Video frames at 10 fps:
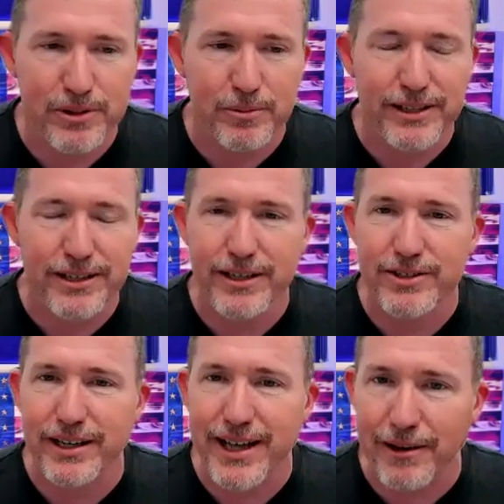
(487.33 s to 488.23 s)
So we
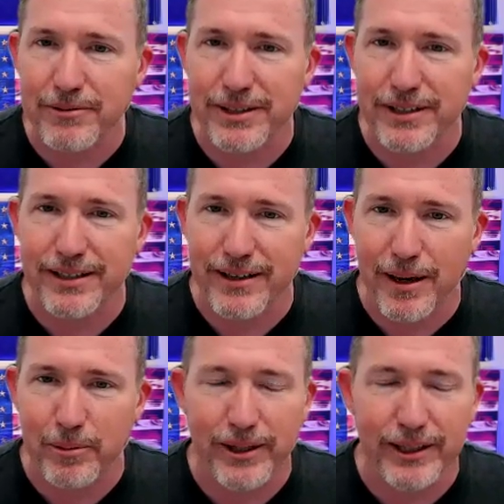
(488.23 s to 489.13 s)
teach accounting and
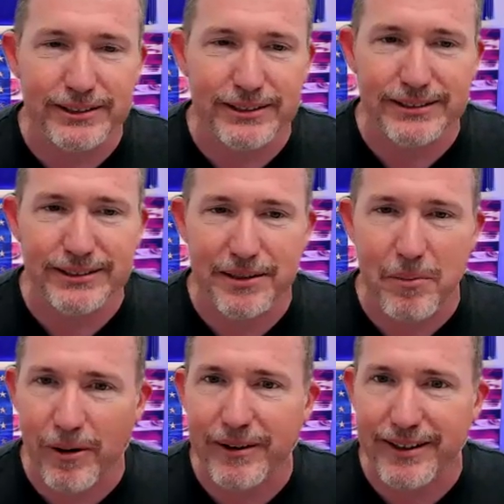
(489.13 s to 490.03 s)
operations and
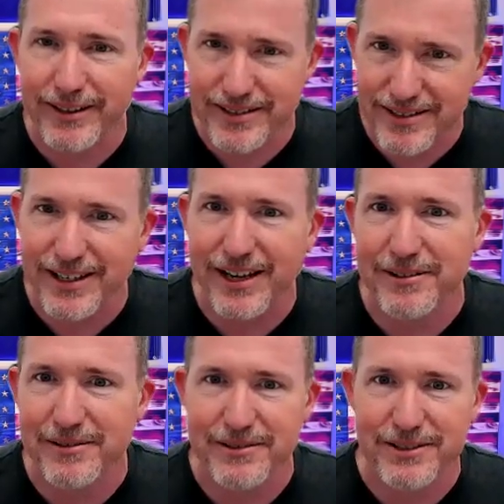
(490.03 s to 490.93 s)
marketing and
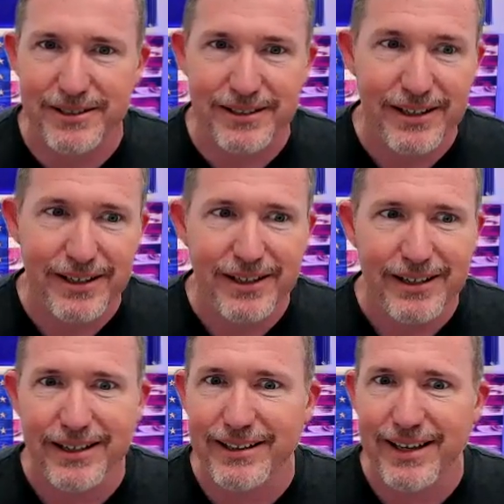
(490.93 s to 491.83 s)
sales and
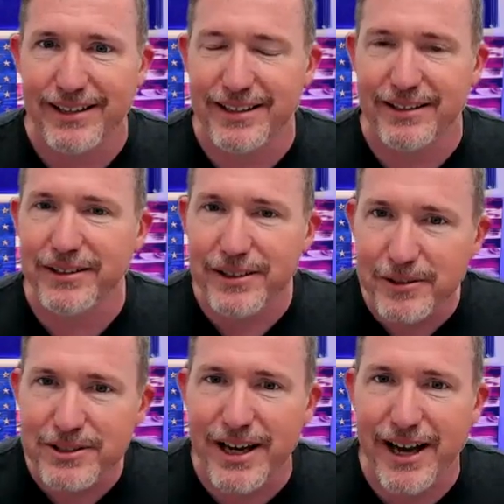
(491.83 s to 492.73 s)
the
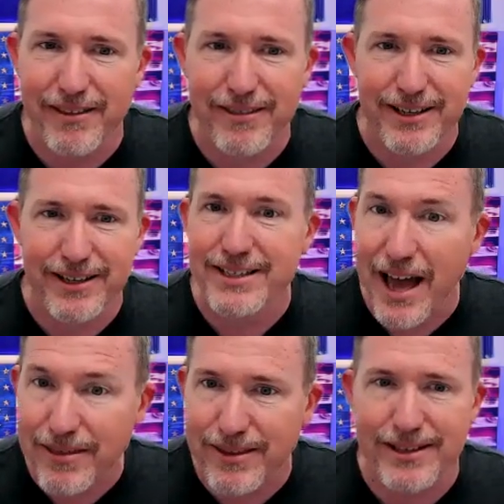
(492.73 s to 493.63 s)
legal side of things,
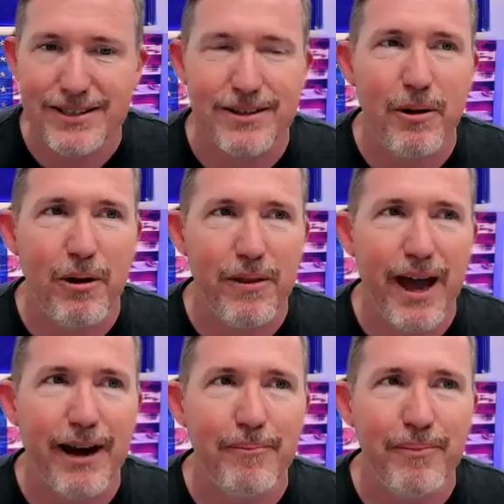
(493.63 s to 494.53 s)
ethics, all
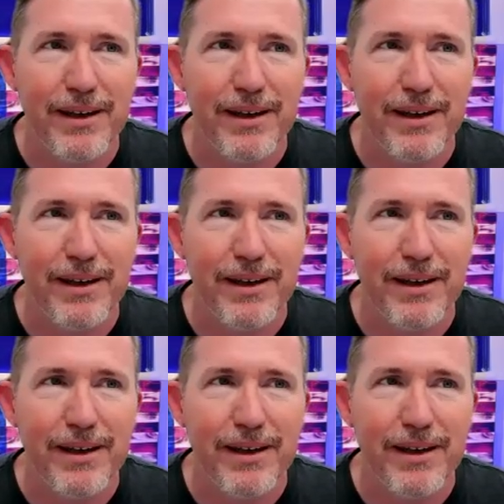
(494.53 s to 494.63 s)
that.